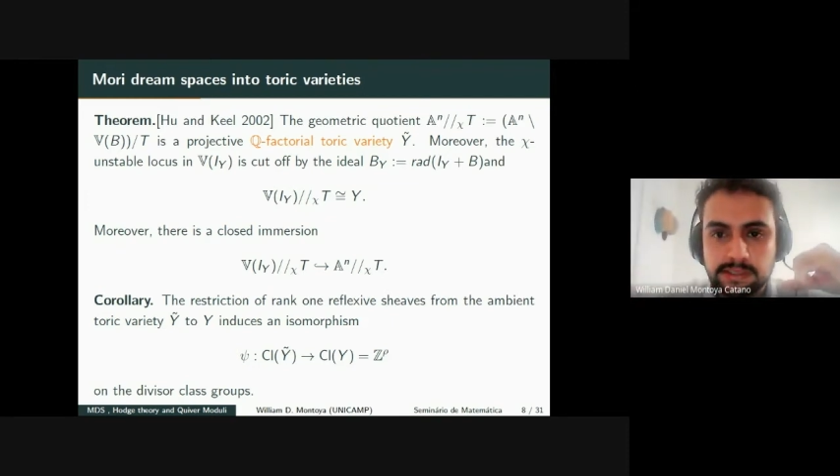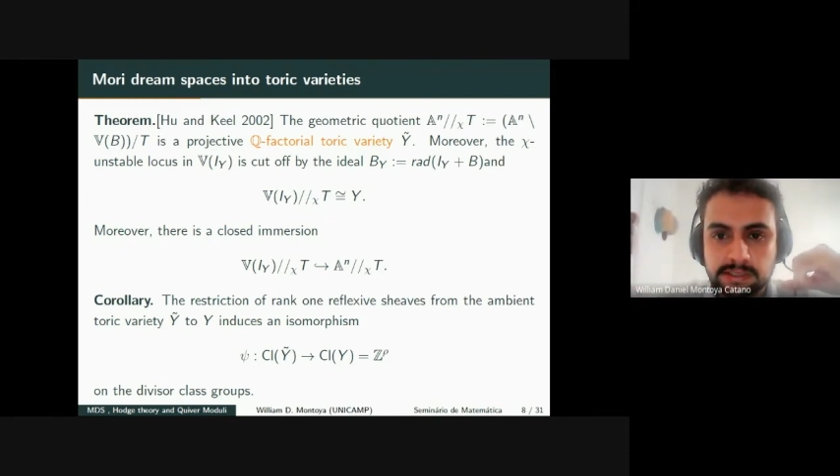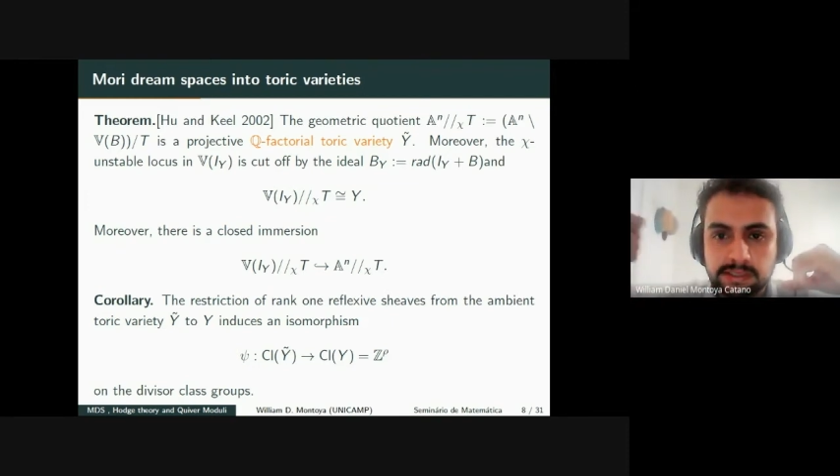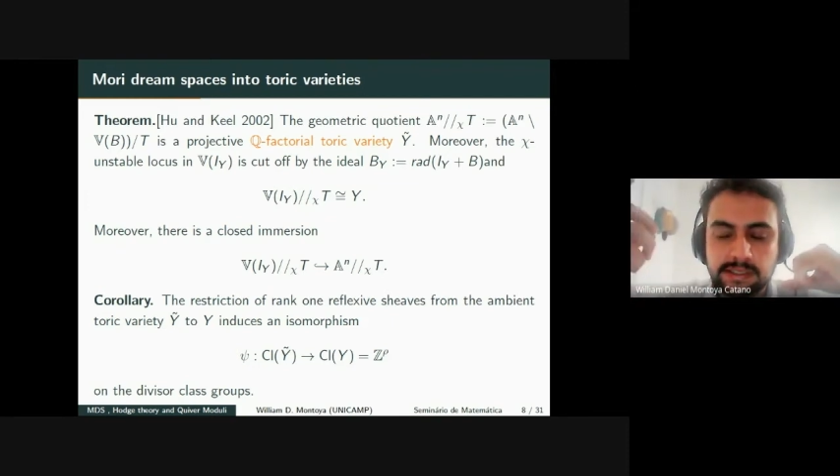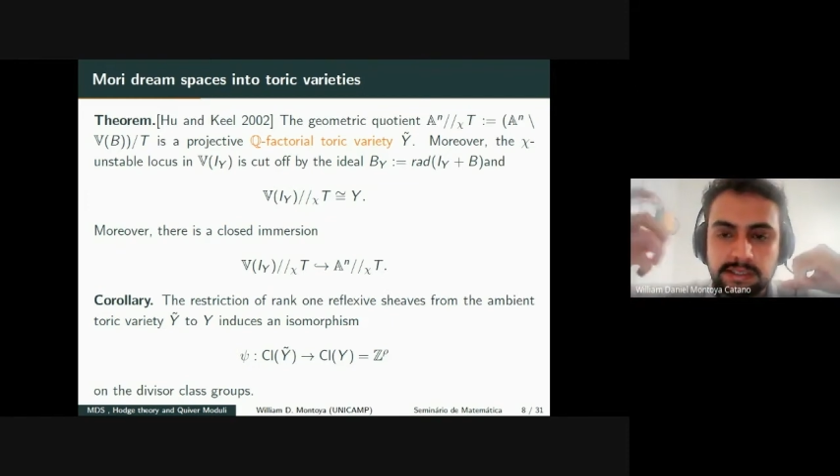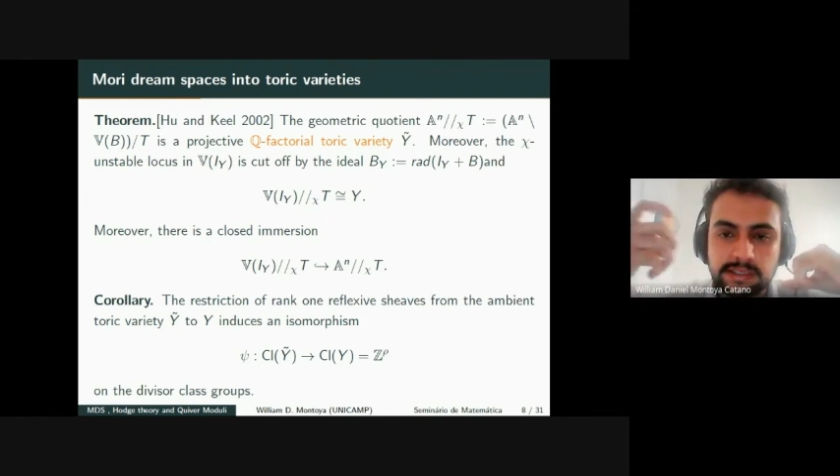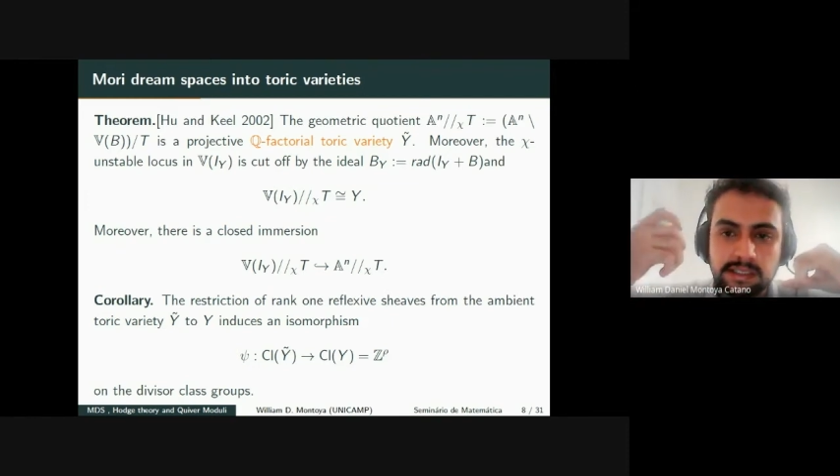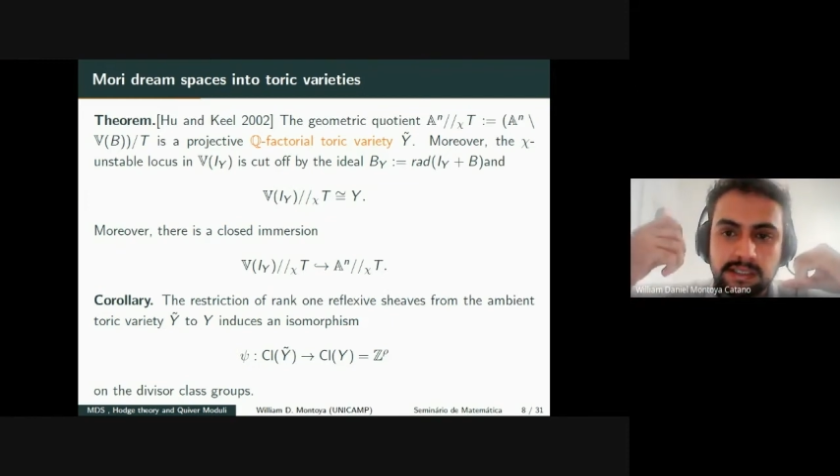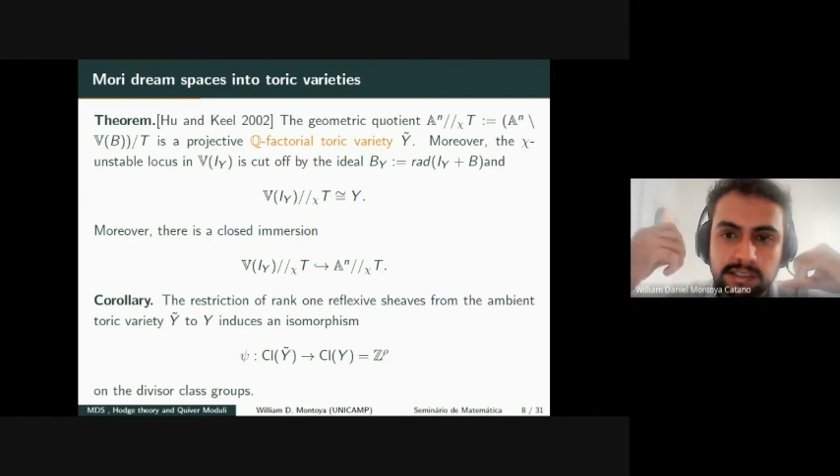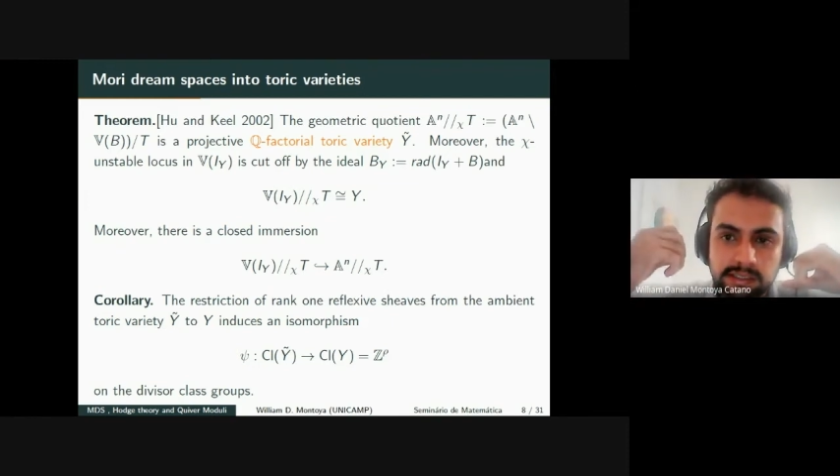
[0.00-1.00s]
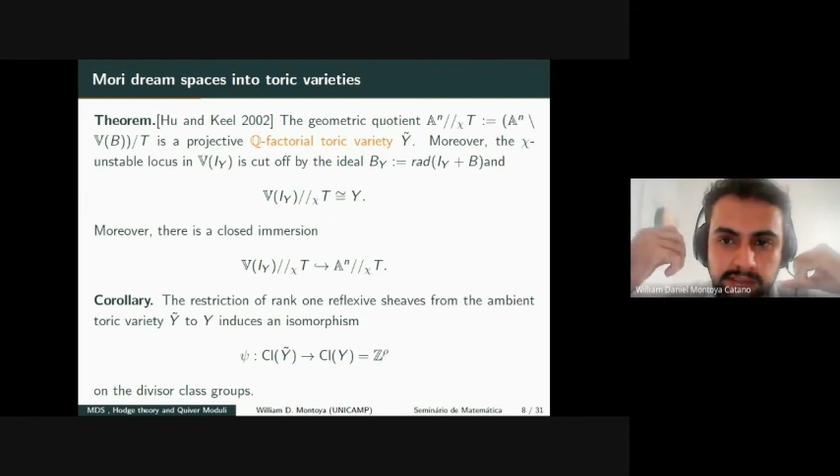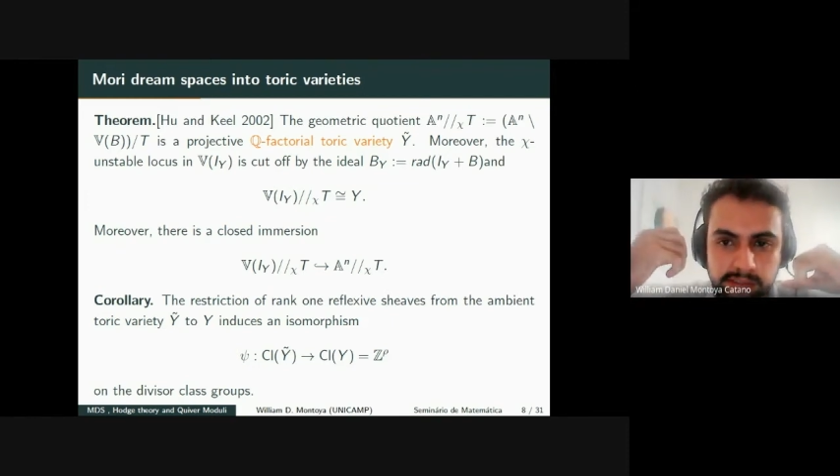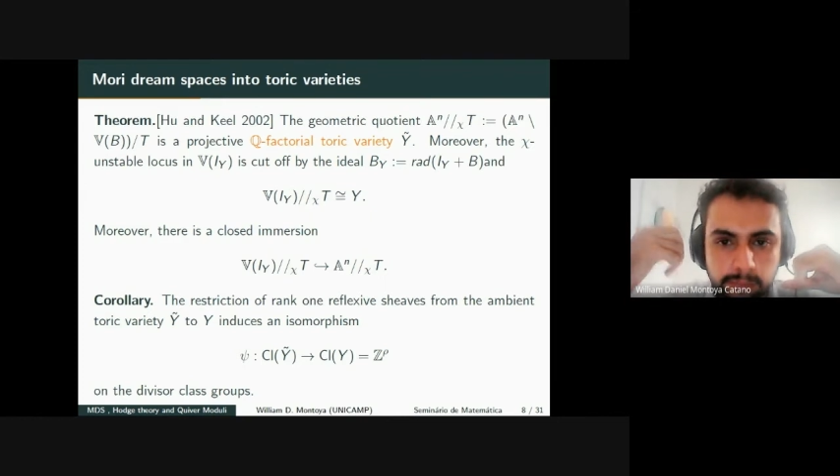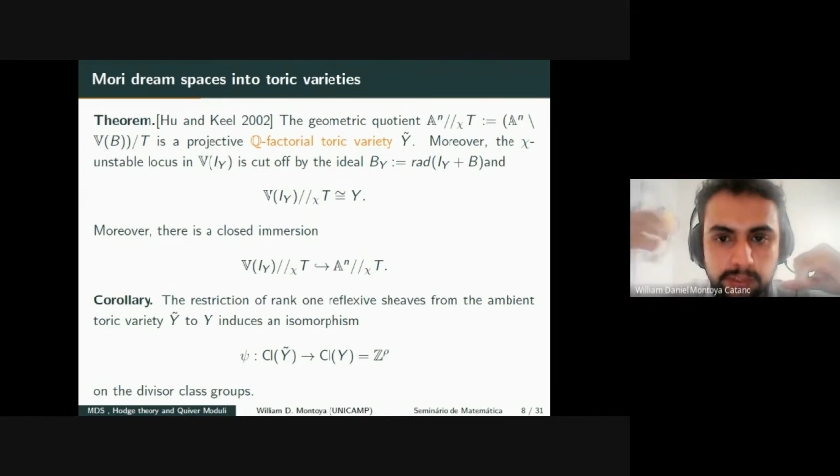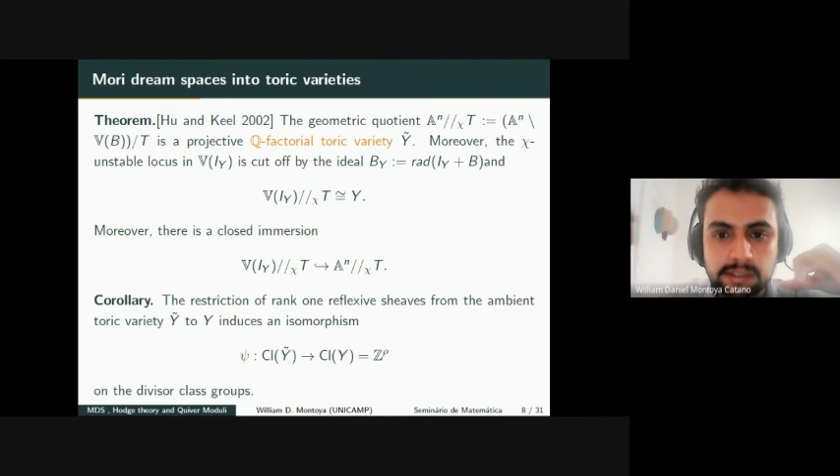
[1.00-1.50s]
in the sense like it's the
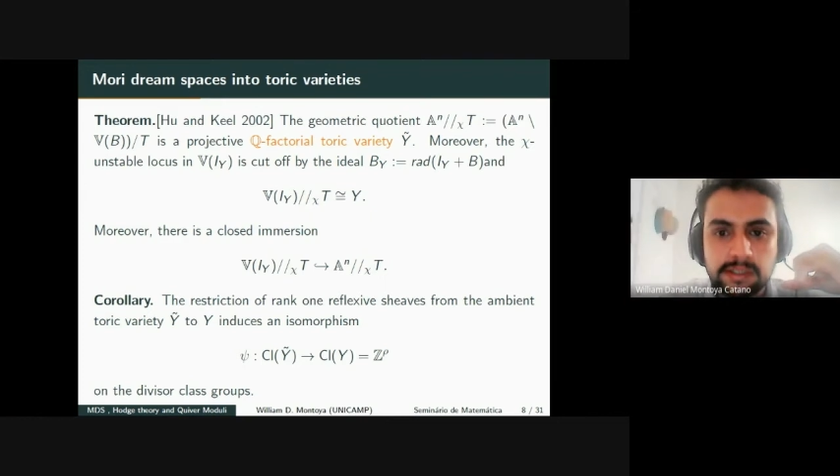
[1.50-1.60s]
way